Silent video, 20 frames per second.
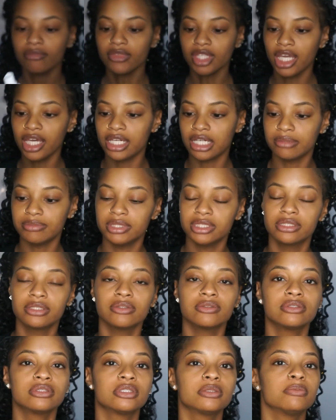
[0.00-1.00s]
And I'm just
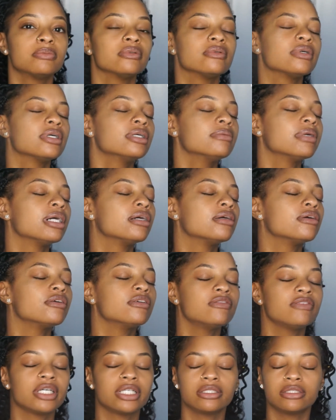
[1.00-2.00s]
going to spray my whole
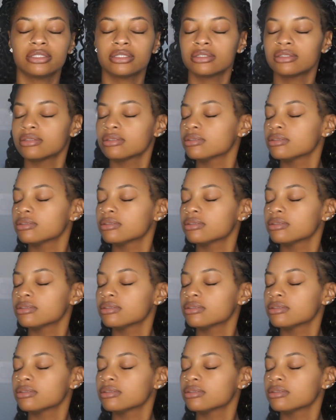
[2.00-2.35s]
face.